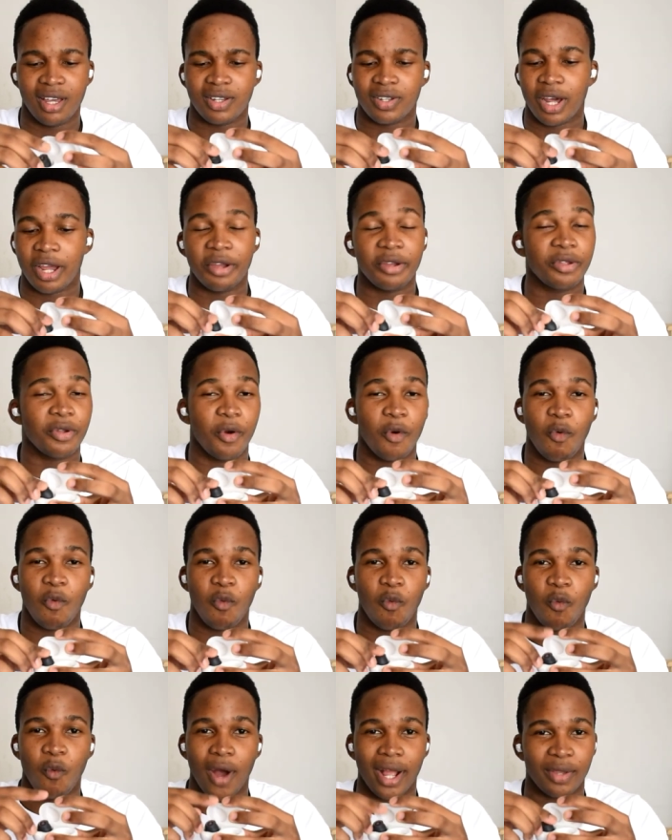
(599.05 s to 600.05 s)
So I don't
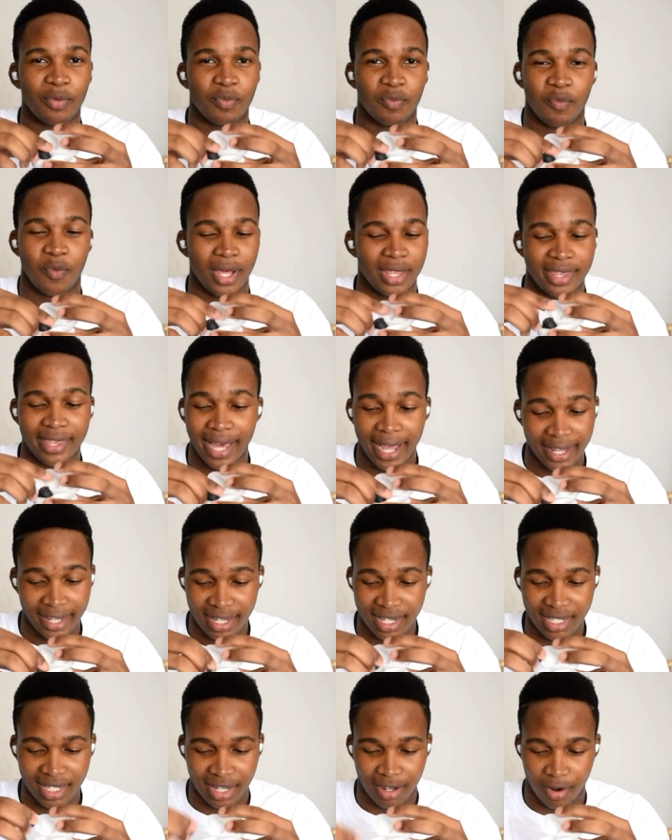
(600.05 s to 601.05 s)
know what what that
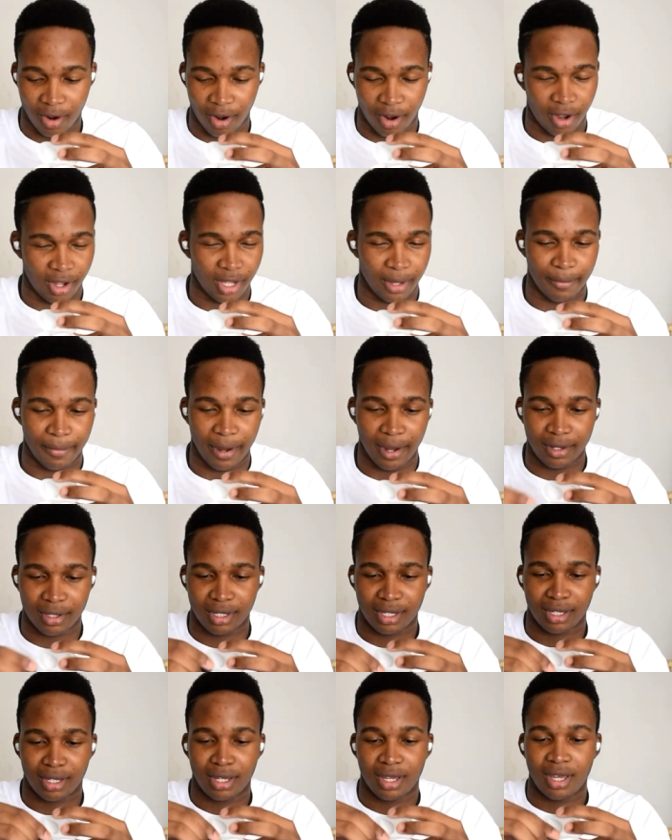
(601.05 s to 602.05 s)
is all
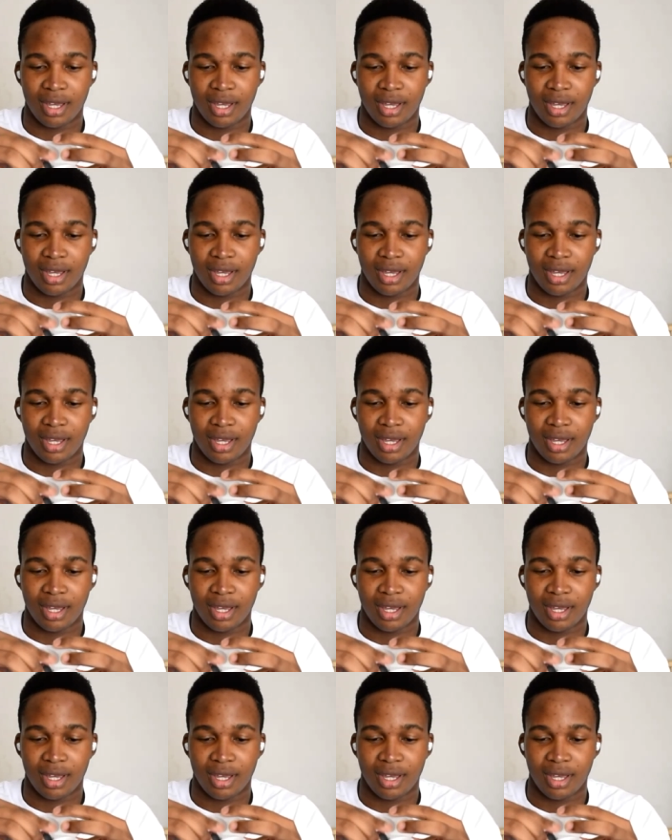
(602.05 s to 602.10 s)
about,